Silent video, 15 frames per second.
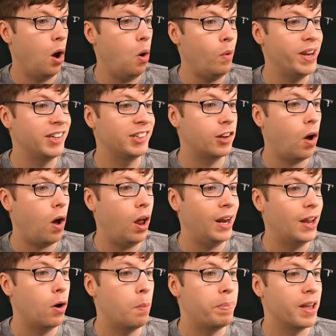Oh, he's got a
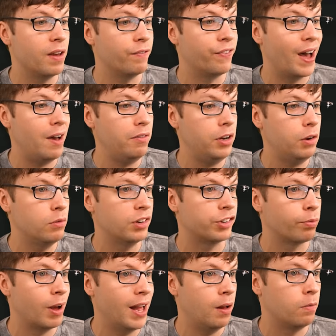little bit of value as
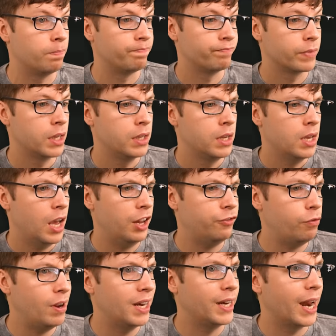well. That's
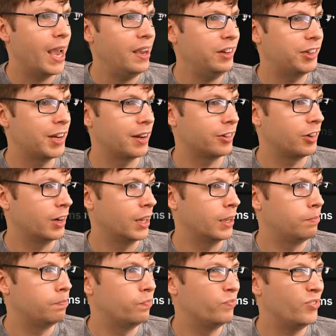really nice, actually.
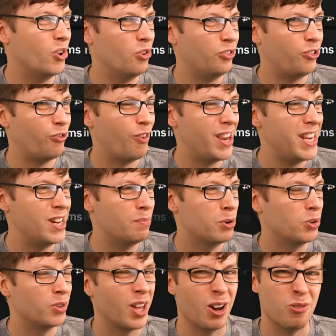Not
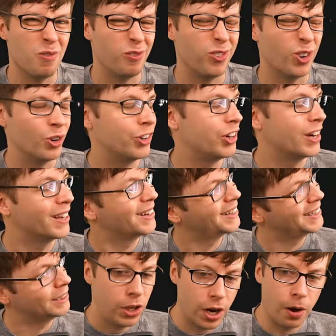tradable, though,
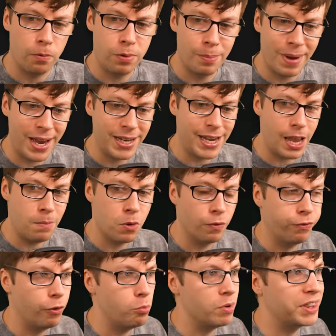unfortunately. You know, we might get him up
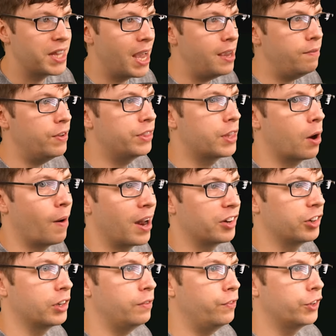front with David, though,
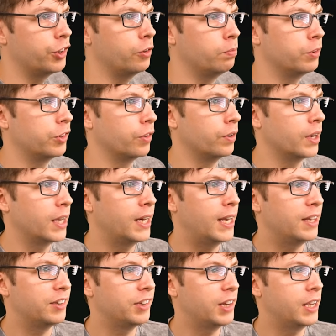actually, for Super Sunday.
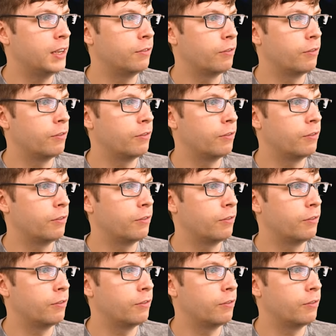Let's see.